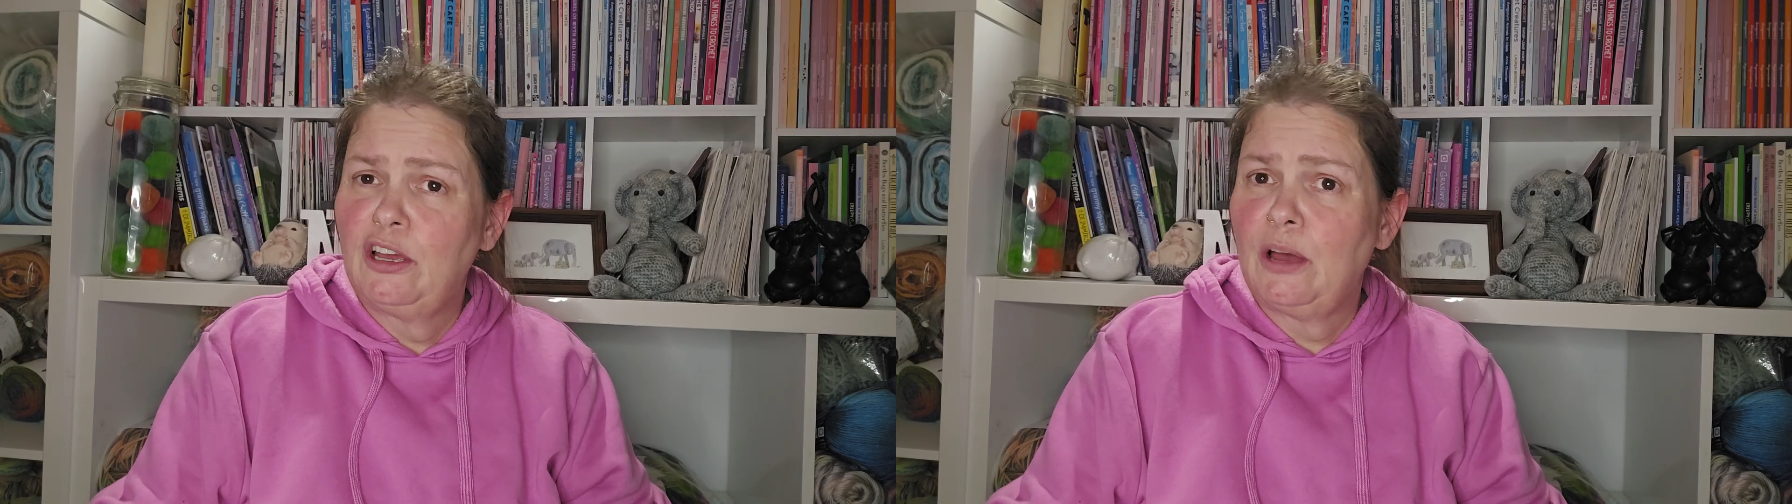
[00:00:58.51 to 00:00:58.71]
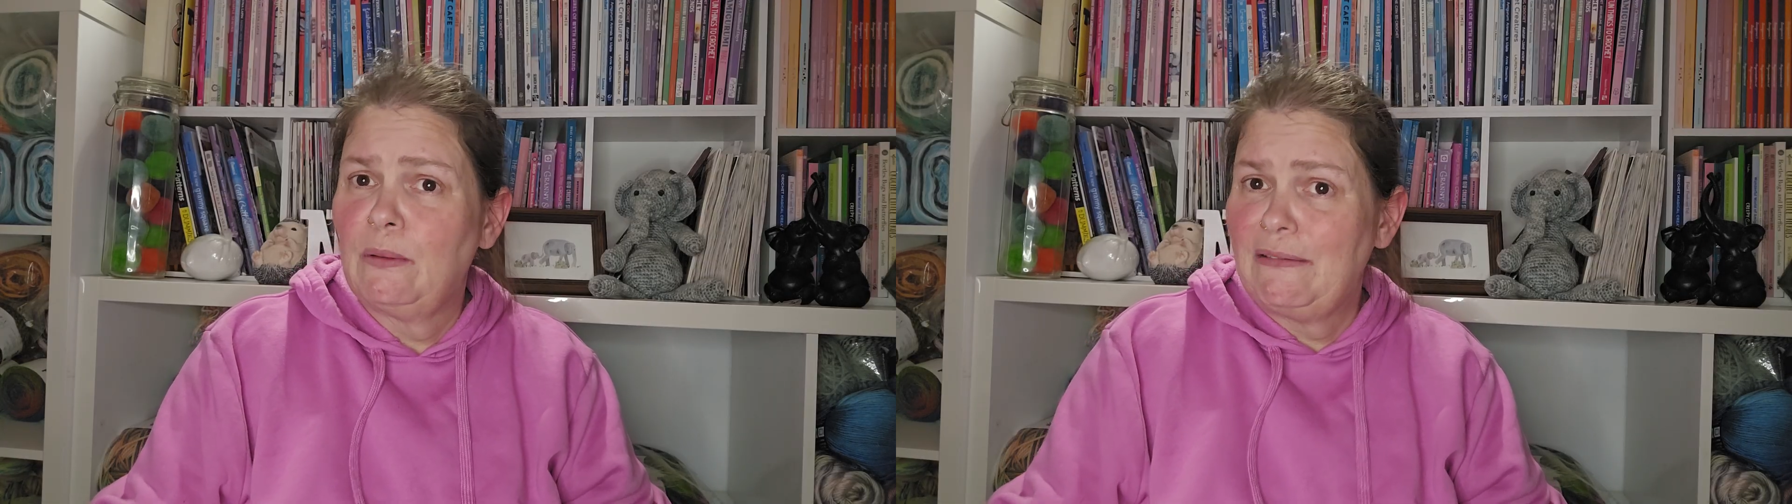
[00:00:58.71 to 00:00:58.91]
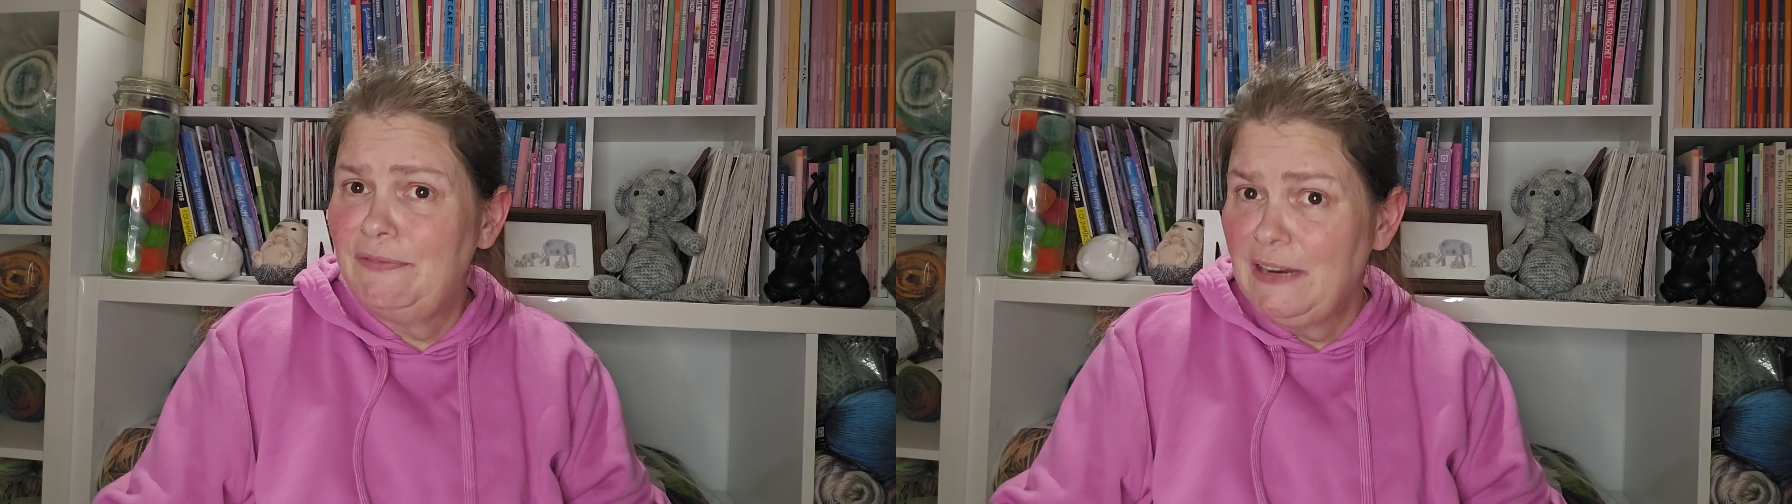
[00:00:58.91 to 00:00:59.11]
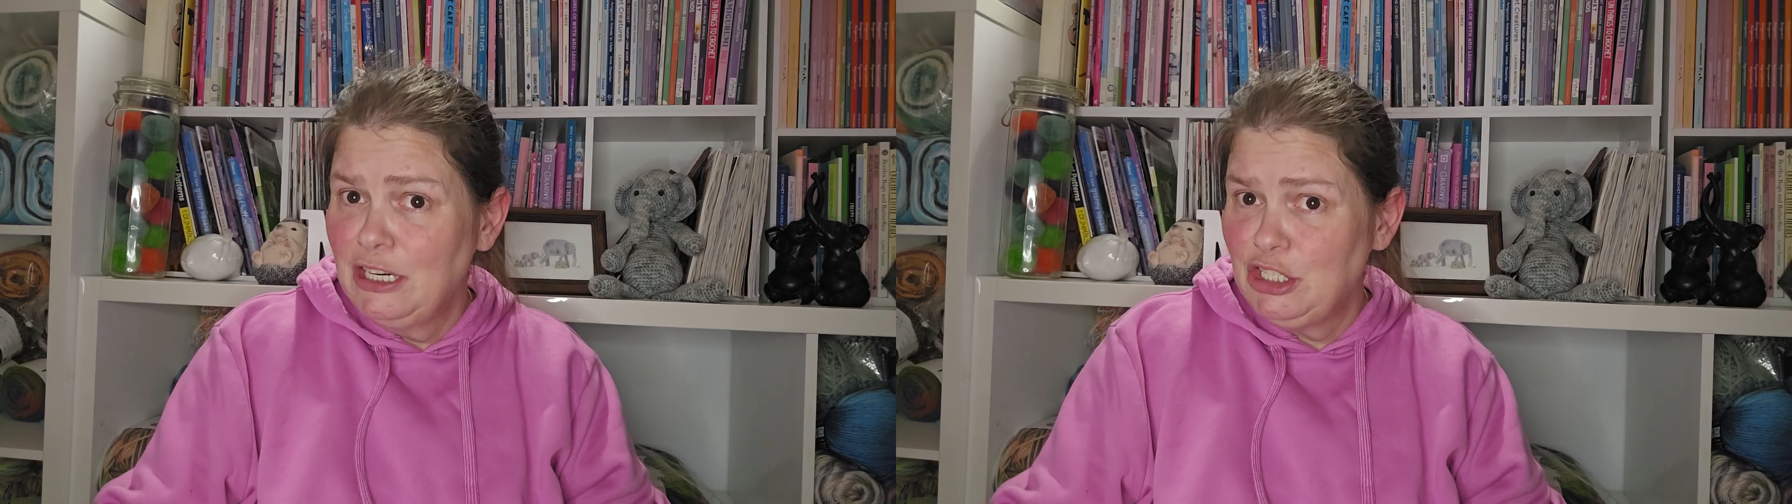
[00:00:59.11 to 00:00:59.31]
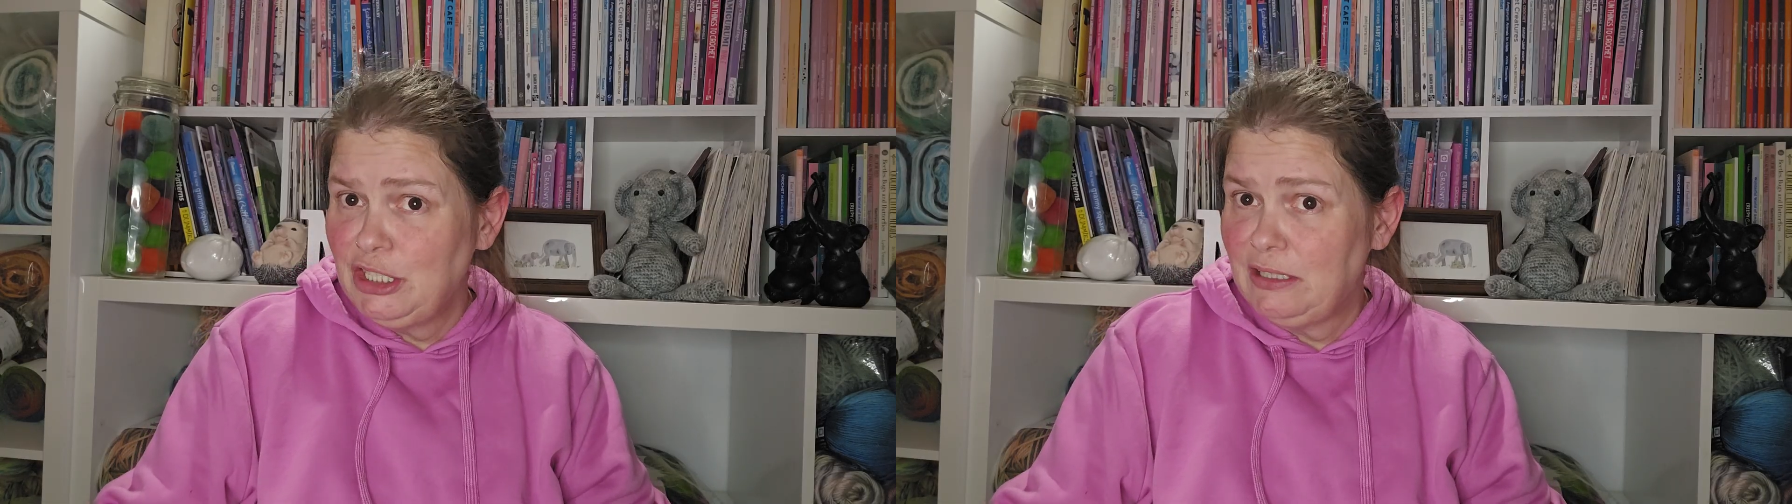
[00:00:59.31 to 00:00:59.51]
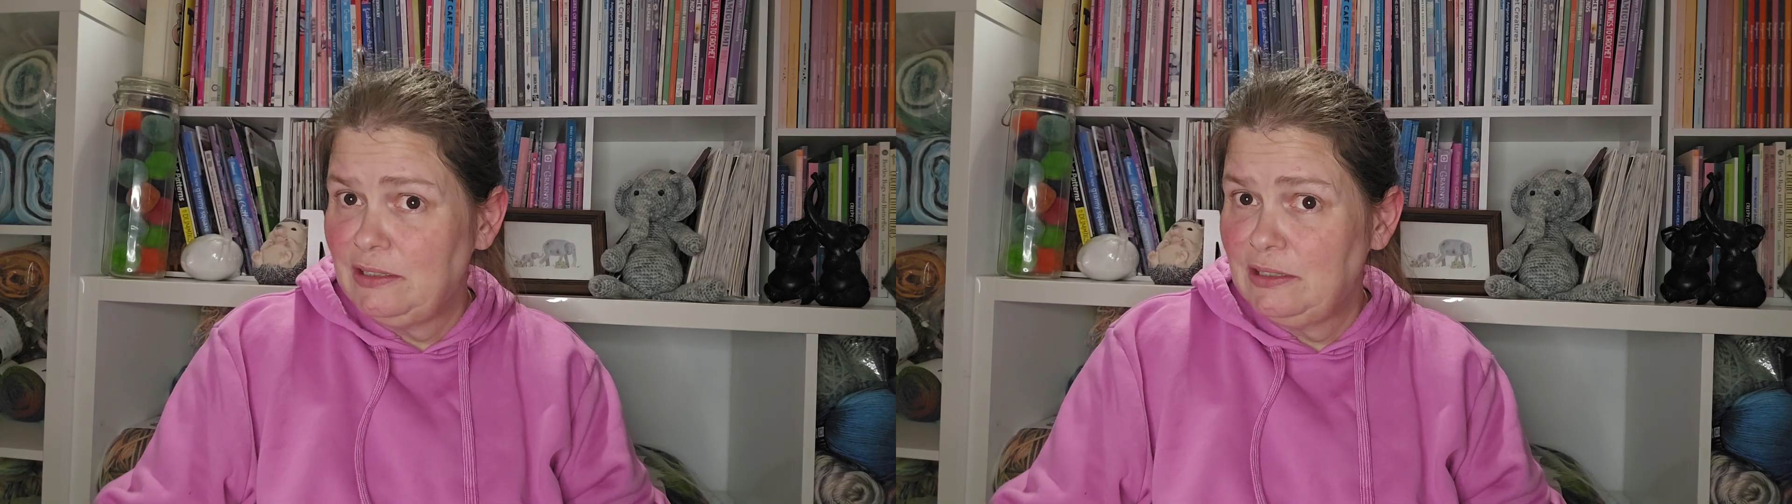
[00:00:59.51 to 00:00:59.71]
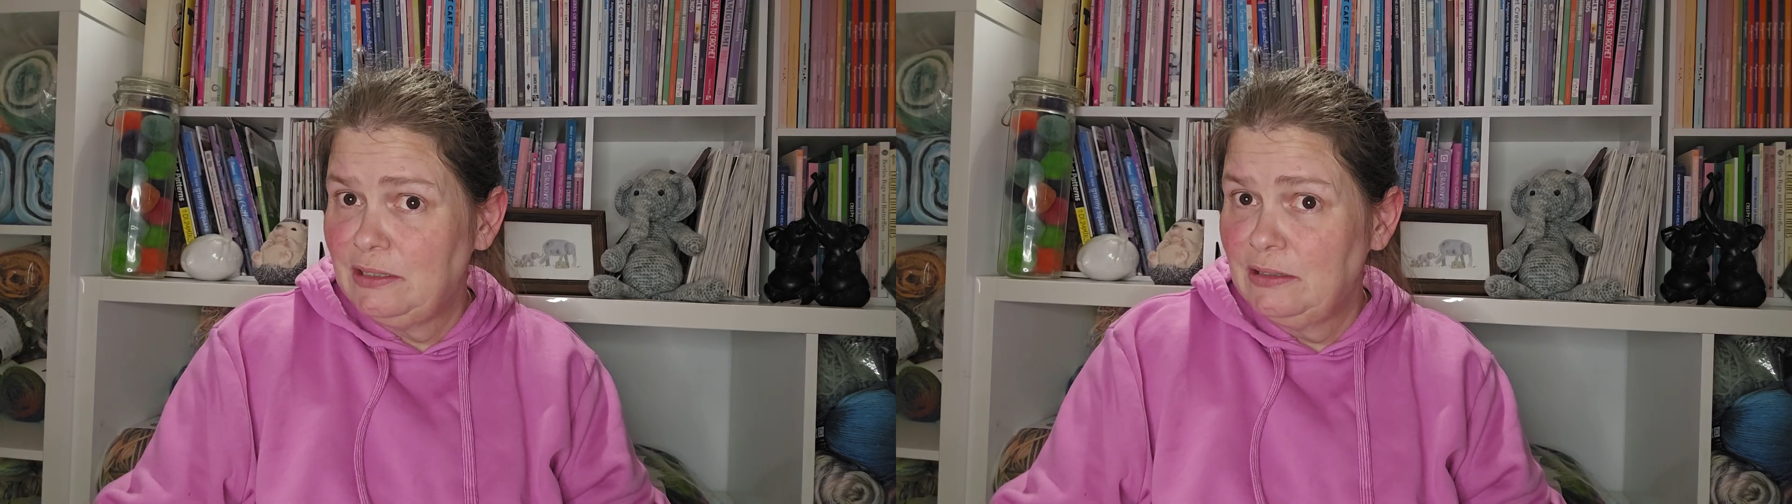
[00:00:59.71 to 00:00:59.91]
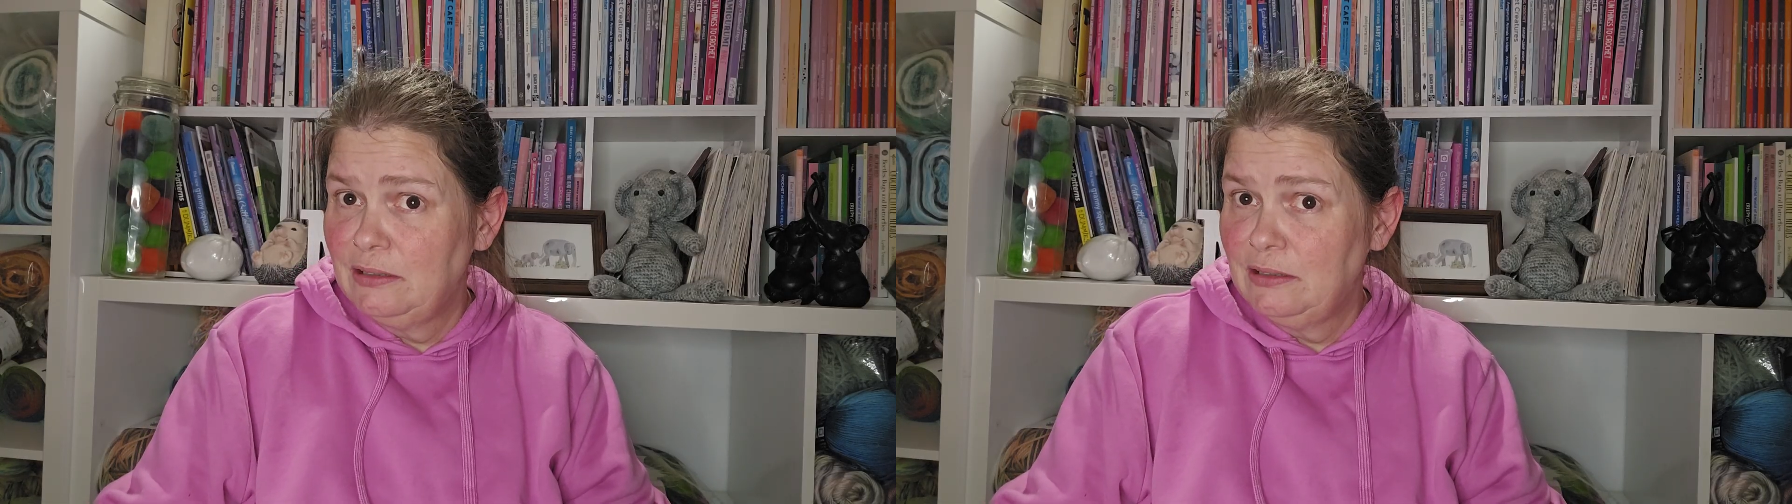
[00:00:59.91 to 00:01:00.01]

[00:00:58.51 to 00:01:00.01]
ago I finished it.